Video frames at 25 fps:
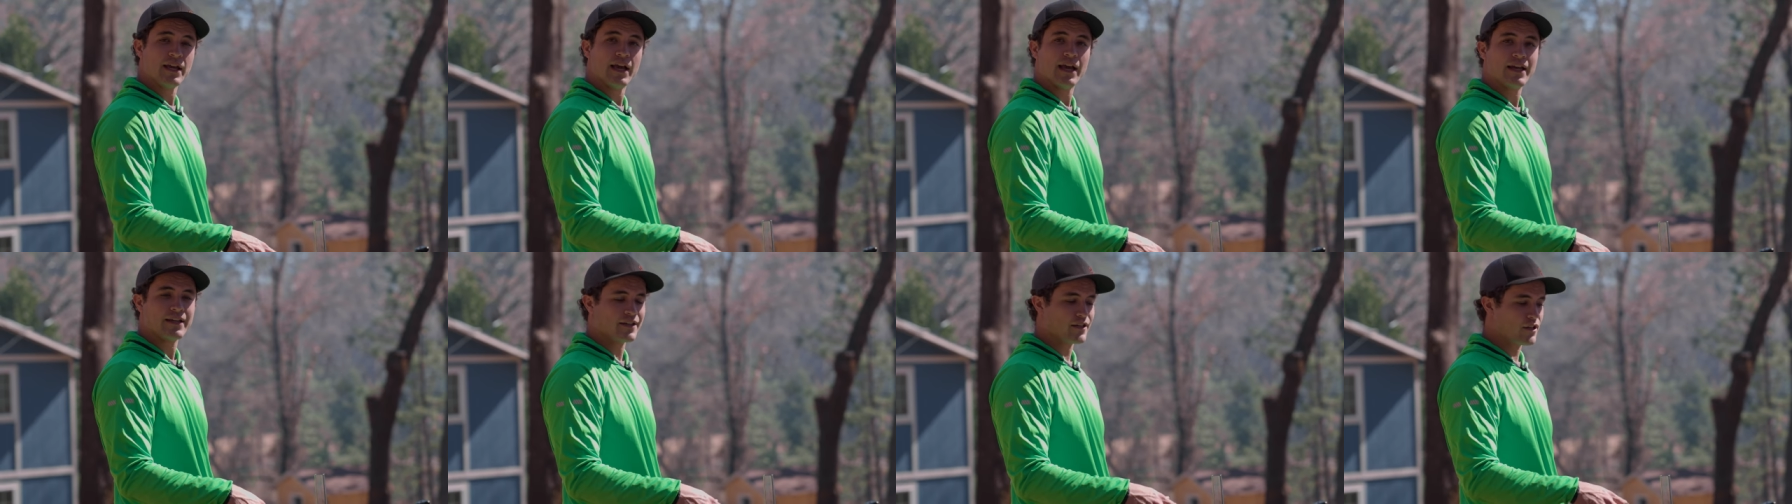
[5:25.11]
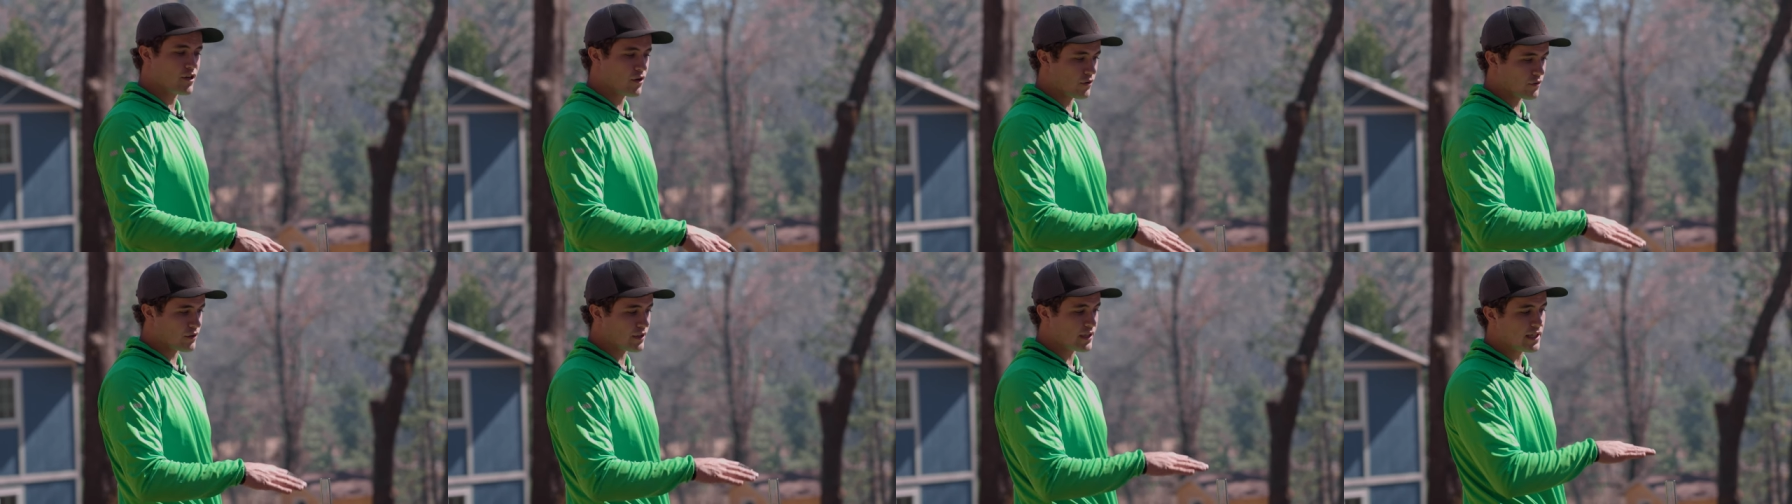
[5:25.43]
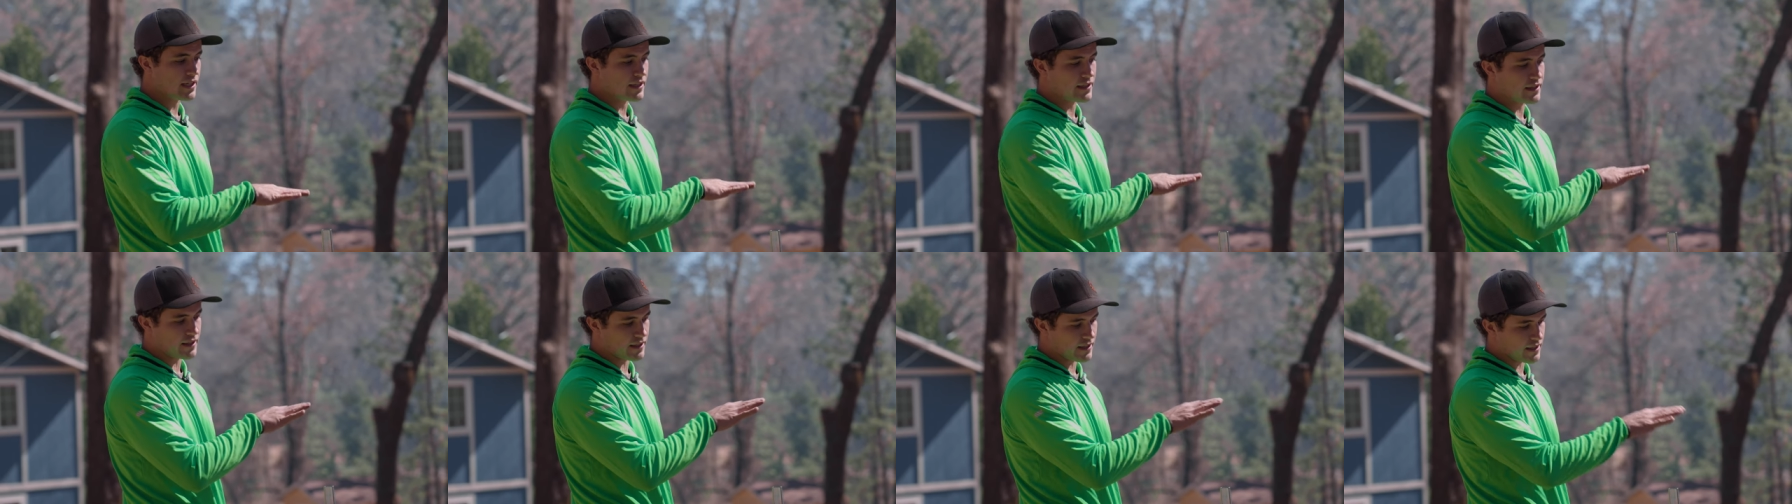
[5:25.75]
and you don't
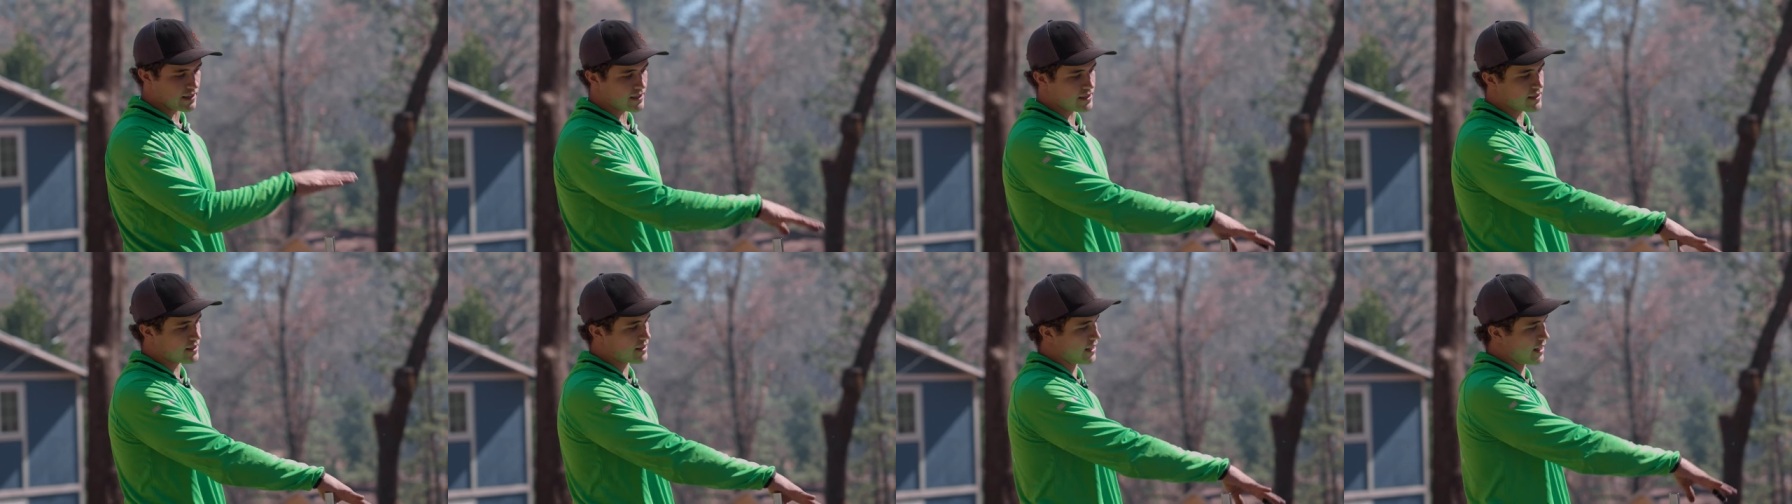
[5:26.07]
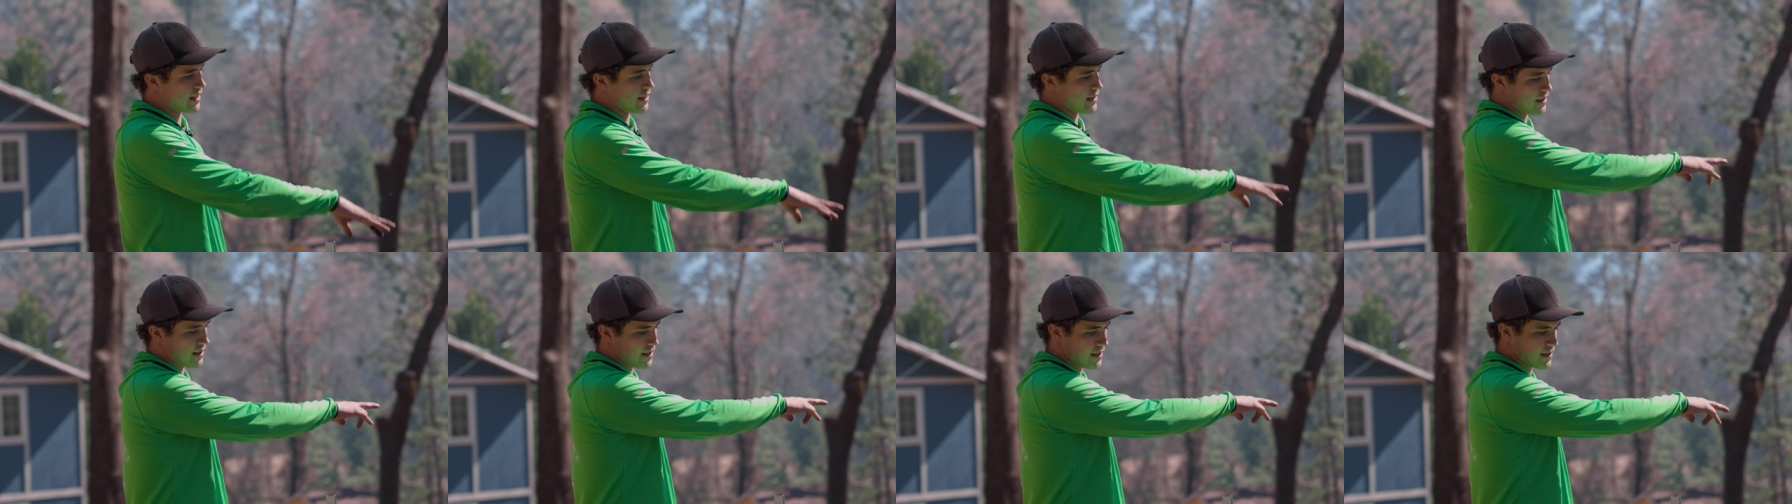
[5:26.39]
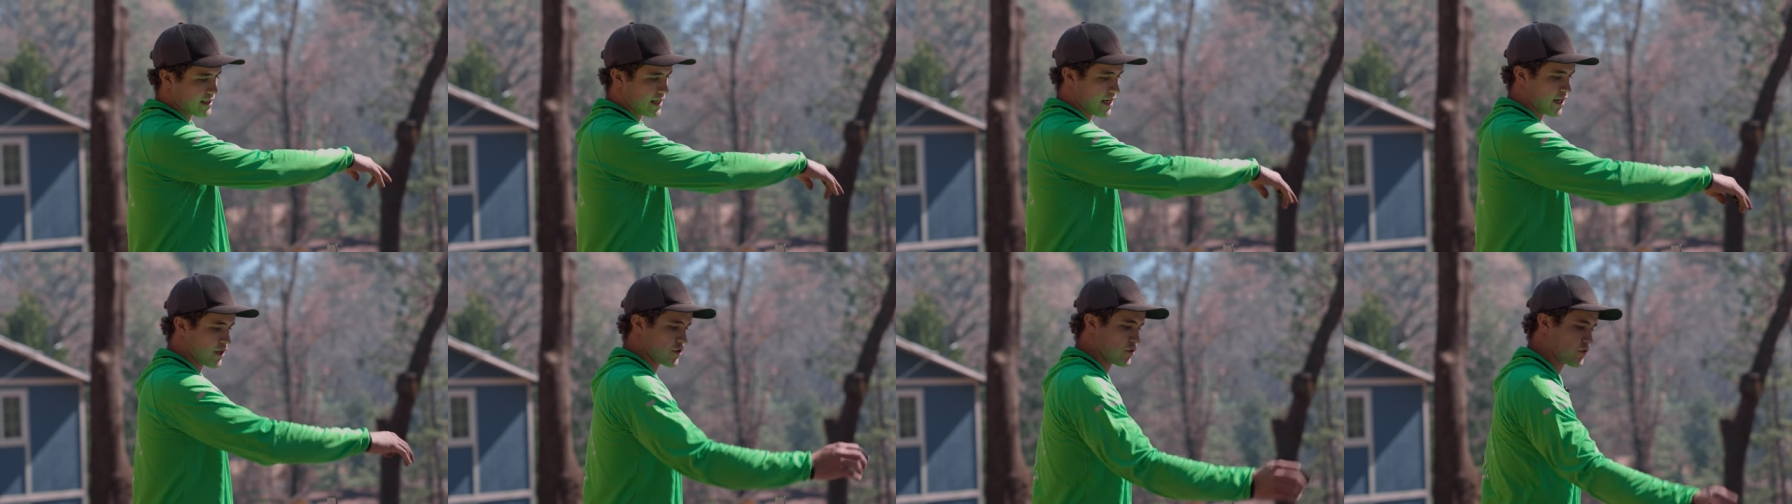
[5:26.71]
need this, uh,
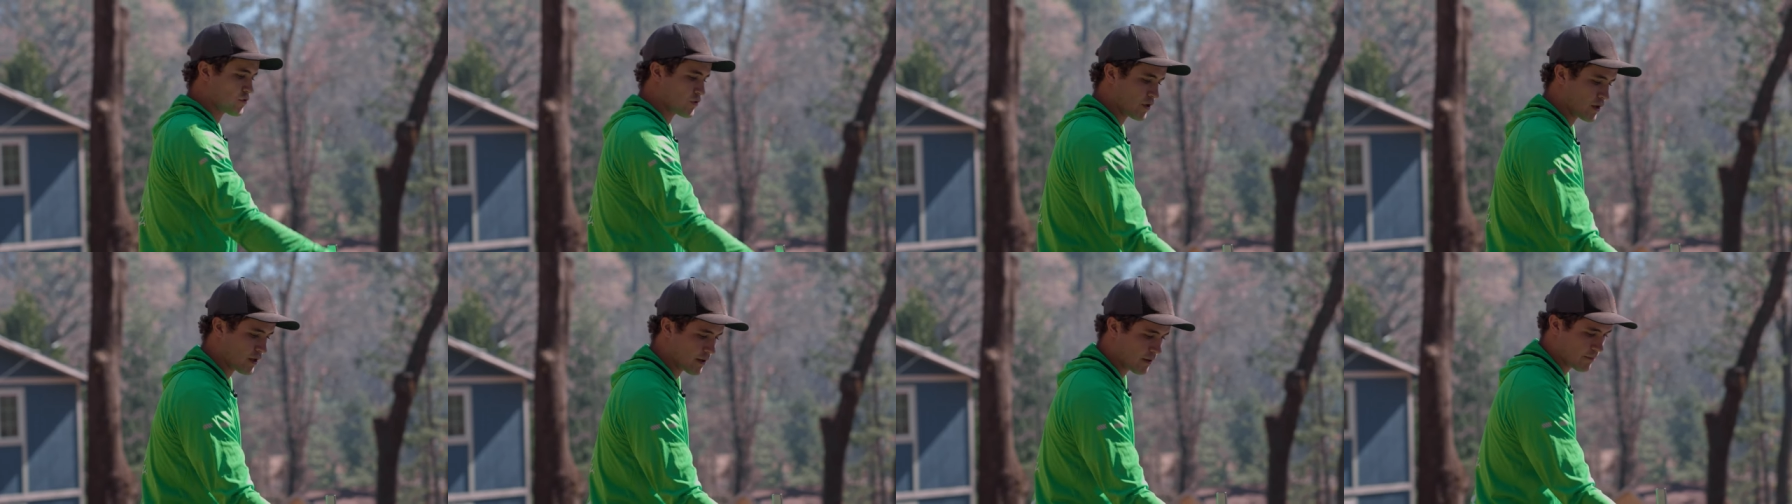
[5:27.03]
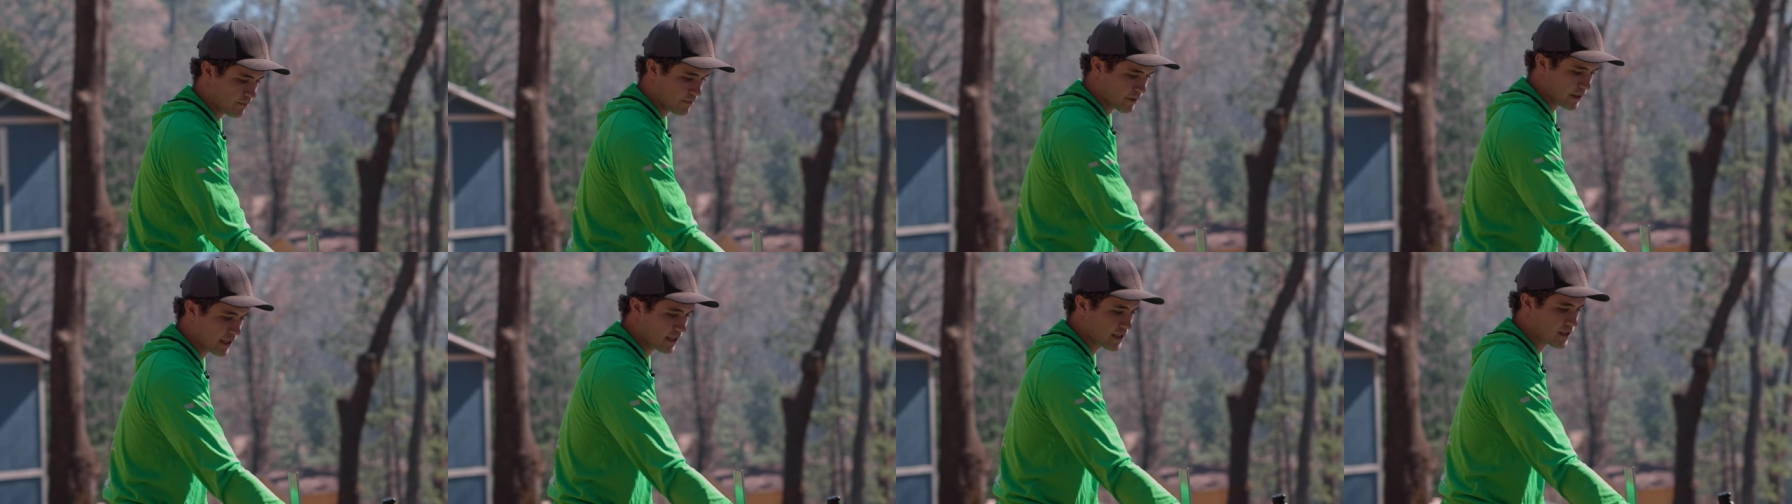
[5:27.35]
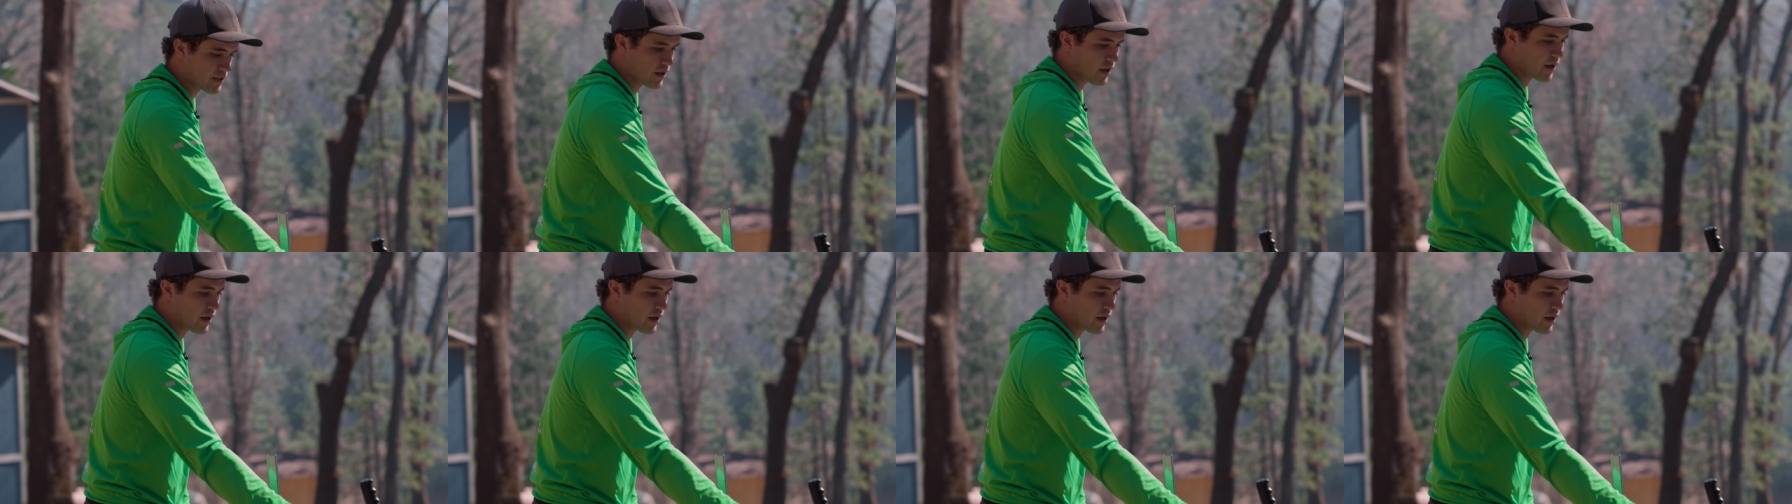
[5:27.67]
this extra piece